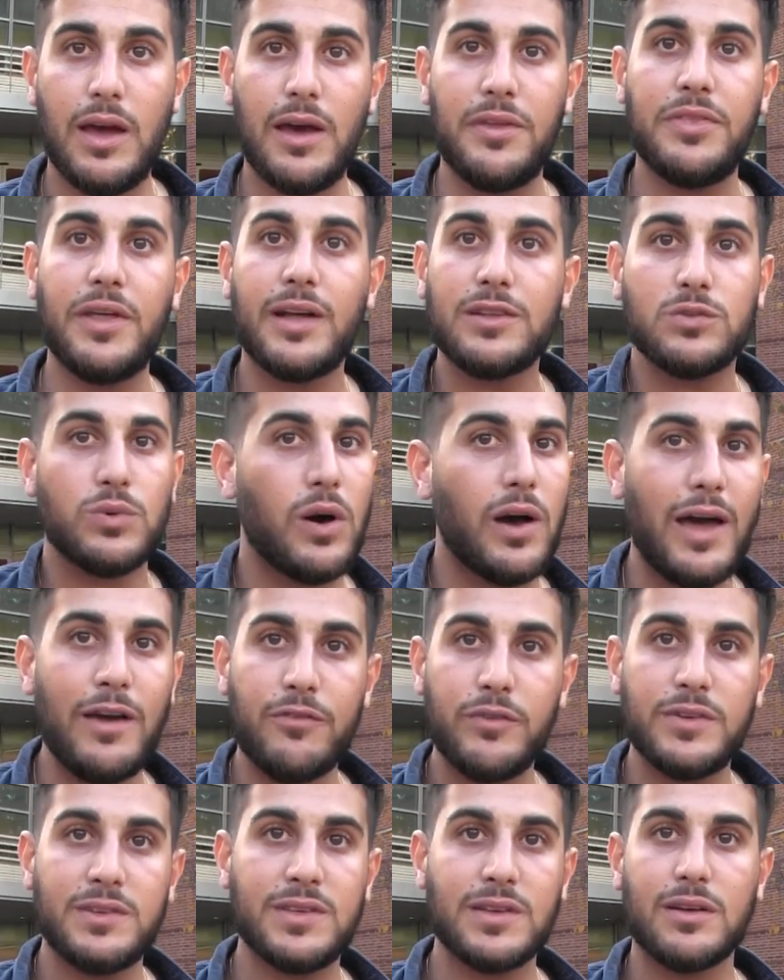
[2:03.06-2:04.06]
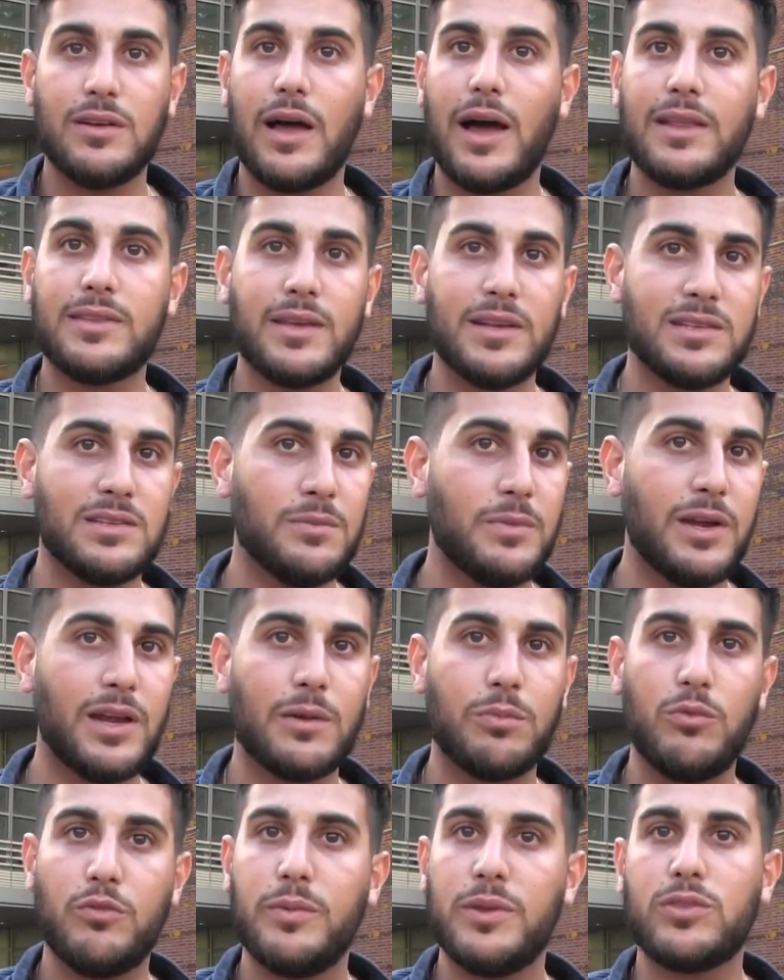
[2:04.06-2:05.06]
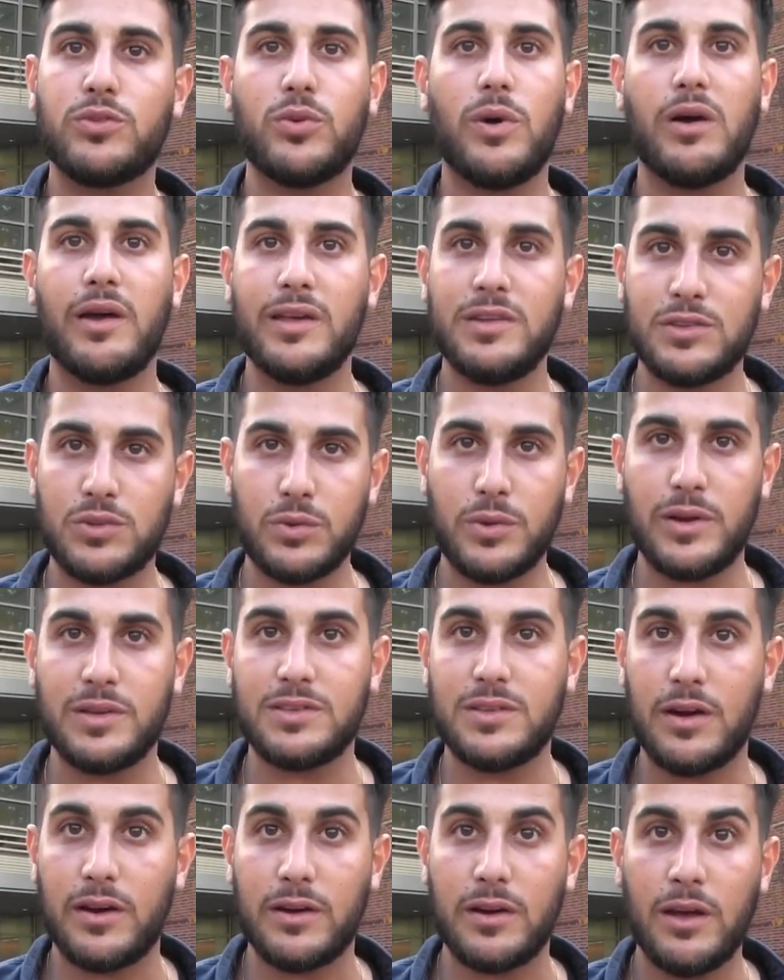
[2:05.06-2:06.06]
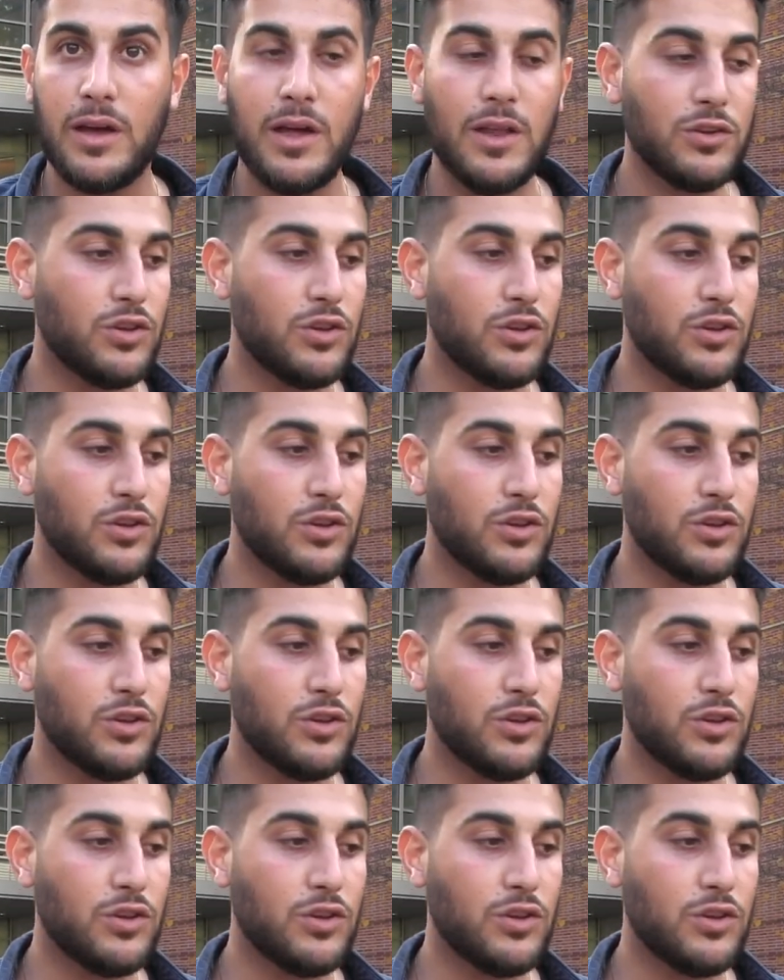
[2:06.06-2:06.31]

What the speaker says: And that's what every single anti-Semitic movement throughout history has done,